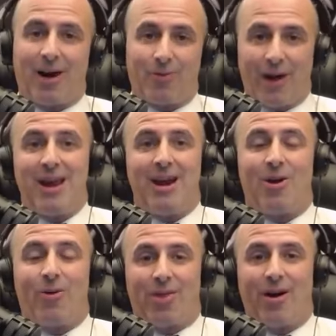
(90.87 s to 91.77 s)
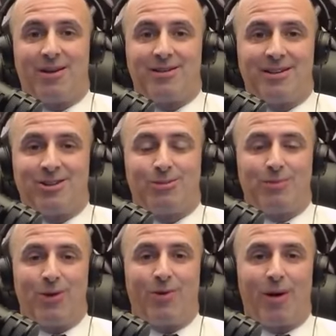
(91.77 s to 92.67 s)
right here with us at
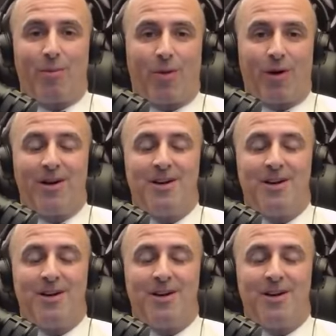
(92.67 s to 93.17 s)
Speedway Report.